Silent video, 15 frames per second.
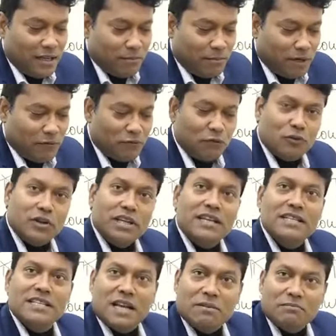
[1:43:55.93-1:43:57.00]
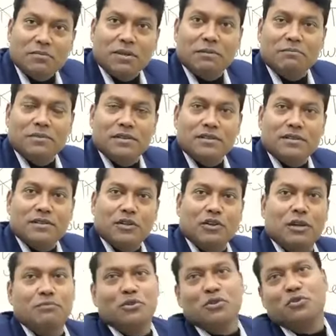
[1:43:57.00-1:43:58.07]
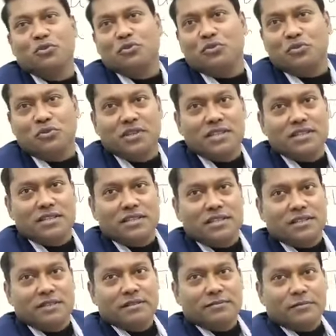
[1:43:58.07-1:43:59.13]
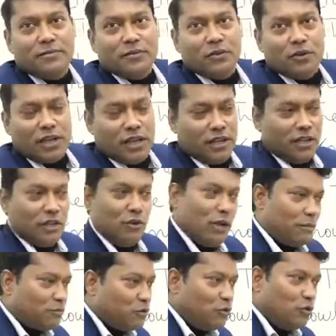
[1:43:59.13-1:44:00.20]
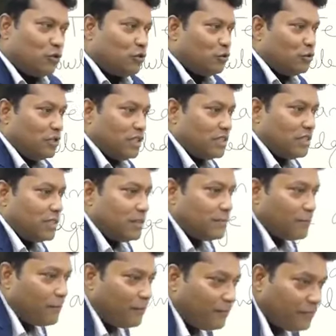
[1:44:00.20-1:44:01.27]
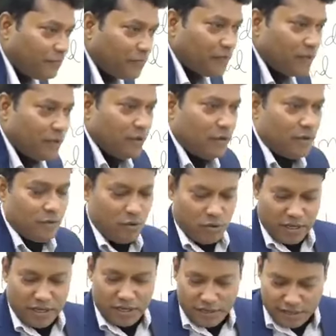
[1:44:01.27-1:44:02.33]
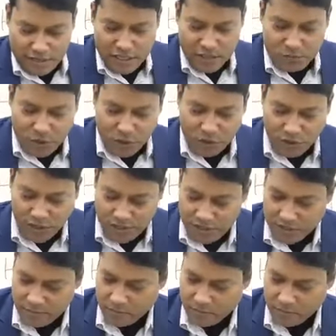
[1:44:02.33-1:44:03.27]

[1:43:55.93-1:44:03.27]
But for exam purpose, you have to go through this here. Okay, you have to go through this. Okay, next point you write.